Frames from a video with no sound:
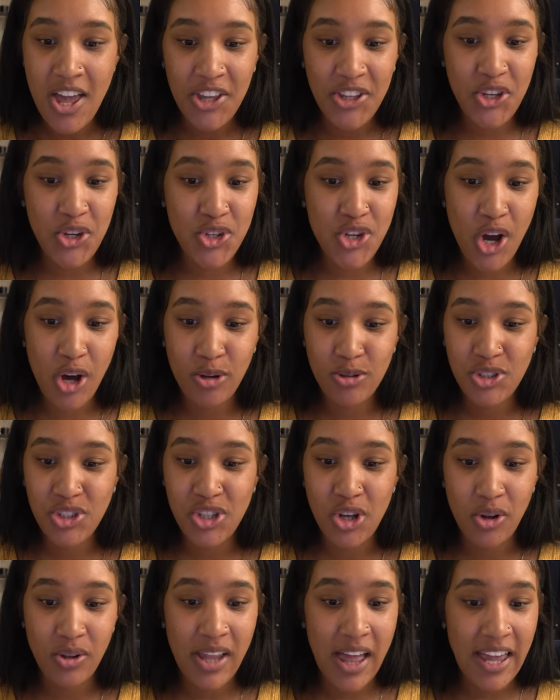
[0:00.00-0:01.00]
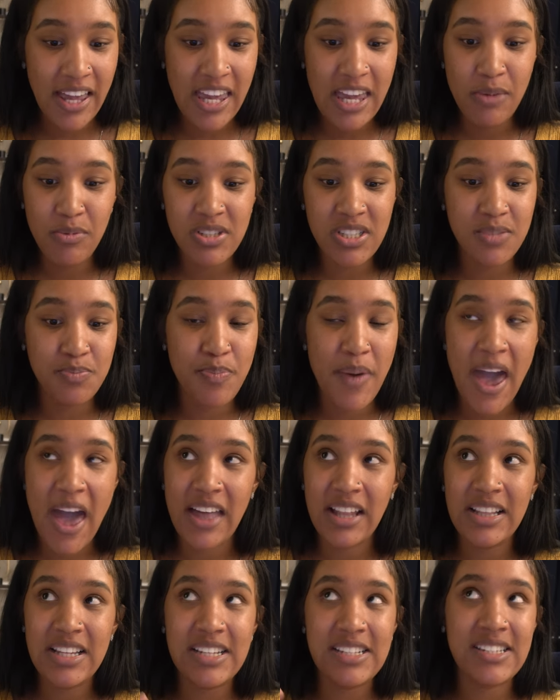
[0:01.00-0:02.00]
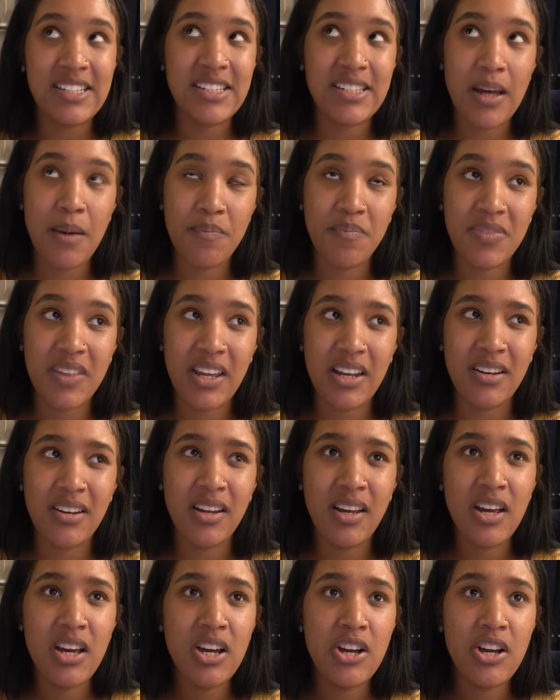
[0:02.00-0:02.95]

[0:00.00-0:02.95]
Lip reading: You know, so like he was battling something